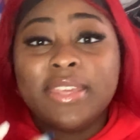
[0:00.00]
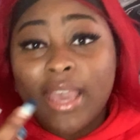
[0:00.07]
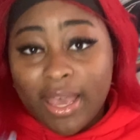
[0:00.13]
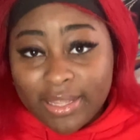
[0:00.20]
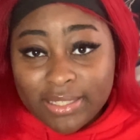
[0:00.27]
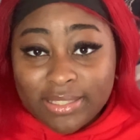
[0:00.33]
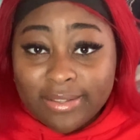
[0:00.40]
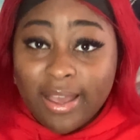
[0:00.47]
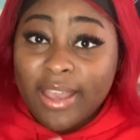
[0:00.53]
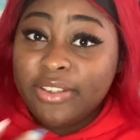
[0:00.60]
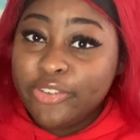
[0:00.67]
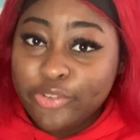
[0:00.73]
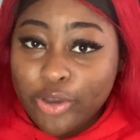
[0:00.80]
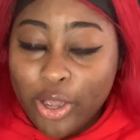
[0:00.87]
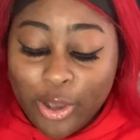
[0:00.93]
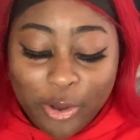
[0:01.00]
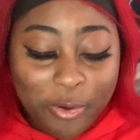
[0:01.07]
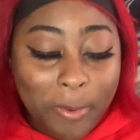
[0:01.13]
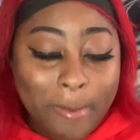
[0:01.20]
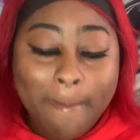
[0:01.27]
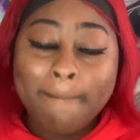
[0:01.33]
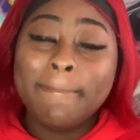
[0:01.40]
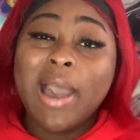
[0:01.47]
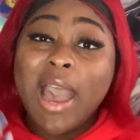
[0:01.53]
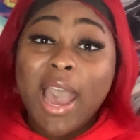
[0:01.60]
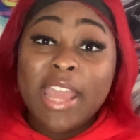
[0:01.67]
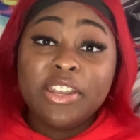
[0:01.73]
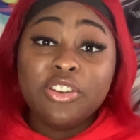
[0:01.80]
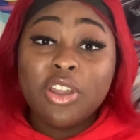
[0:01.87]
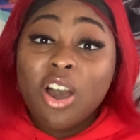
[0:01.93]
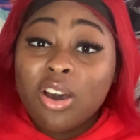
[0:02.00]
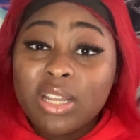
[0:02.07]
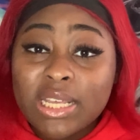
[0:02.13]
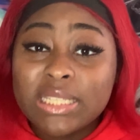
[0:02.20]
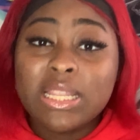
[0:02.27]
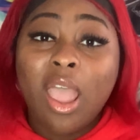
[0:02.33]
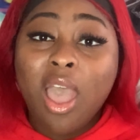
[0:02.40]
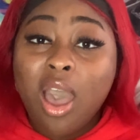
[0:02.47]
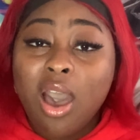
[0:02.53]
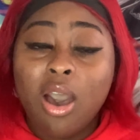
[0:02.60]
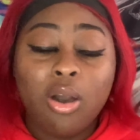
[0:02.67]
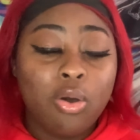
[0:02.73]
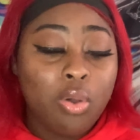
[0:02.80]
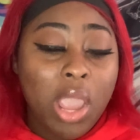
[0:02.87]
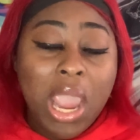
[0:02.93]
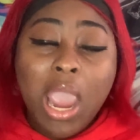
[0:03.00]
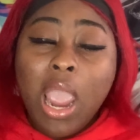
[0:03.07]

Yes, I know, but I noticed how